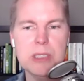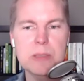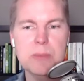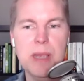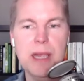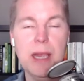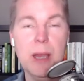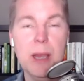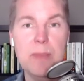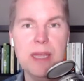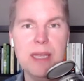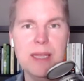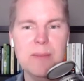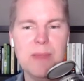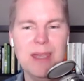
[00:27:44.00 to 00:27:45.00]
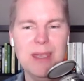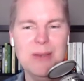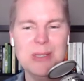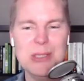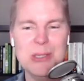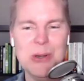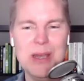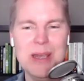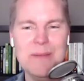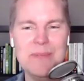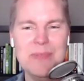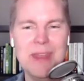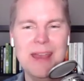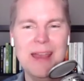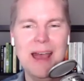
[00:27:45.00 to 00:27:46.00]
pick a medium that you enjoy.
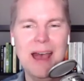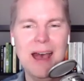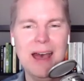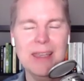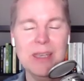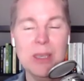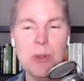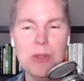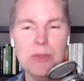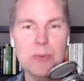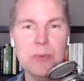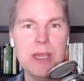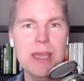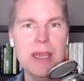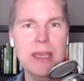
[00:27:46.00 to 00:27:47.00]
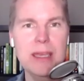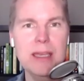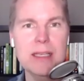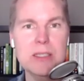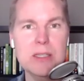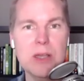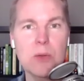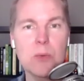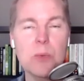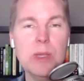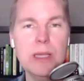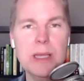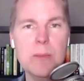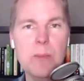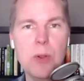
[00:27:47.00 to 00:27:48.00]
Number three is a
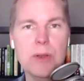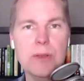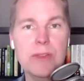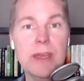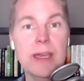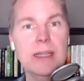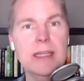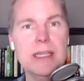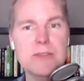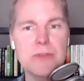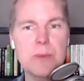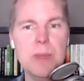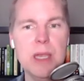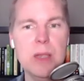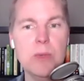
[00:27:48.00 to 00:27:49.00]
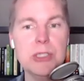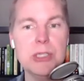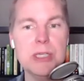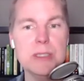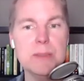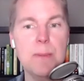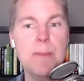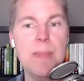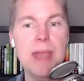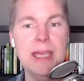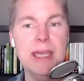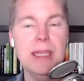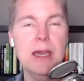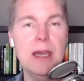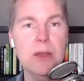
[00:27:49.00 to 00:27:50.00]
really important thing, at least for me, which is
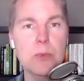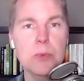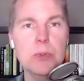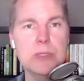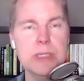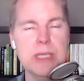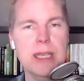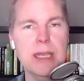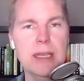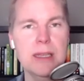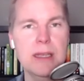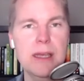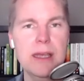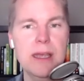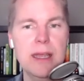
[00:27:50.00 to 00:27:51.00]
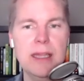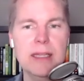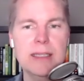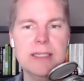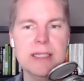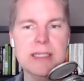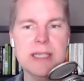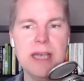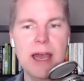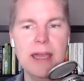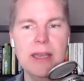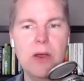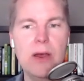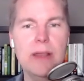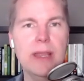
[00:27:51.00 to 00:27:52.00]
make it a routine.
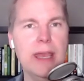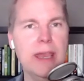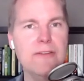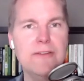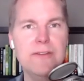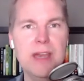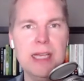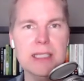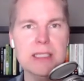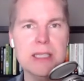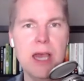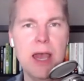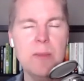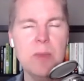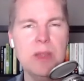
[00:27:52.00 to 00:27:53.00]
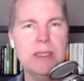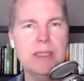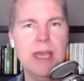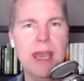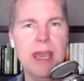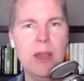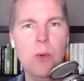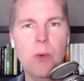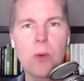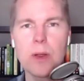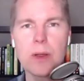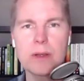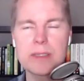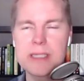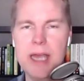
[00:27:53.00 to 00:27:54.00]
Decide on a fixed time of the day
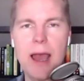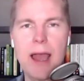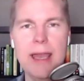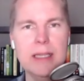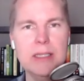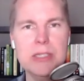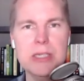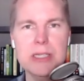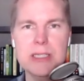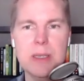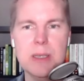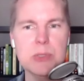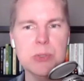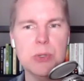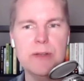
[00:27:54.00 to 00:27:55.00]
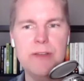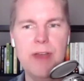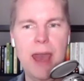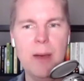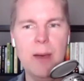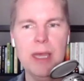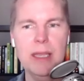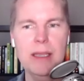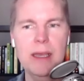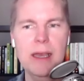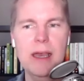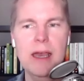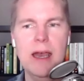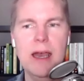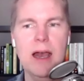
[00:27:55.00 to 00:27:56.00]
or tie it to some sort of habit
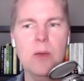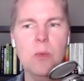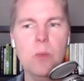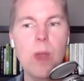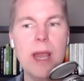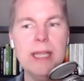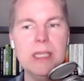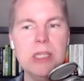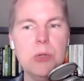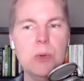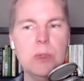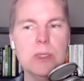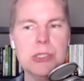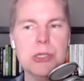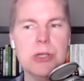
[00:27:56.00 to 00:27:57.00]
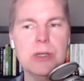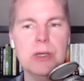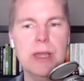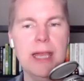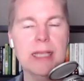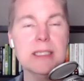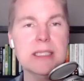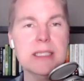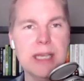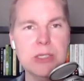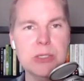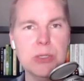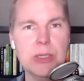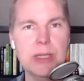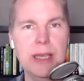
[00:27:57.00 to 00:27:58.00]
when you will journal, and
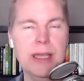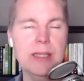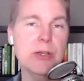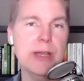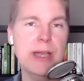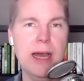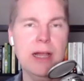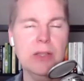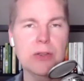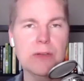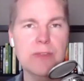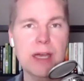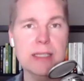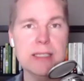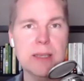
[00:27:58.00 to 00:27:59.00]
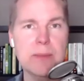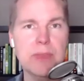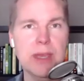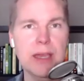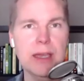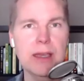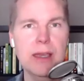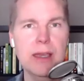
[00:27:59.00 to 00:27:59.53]
schedule it in your calendar if that's something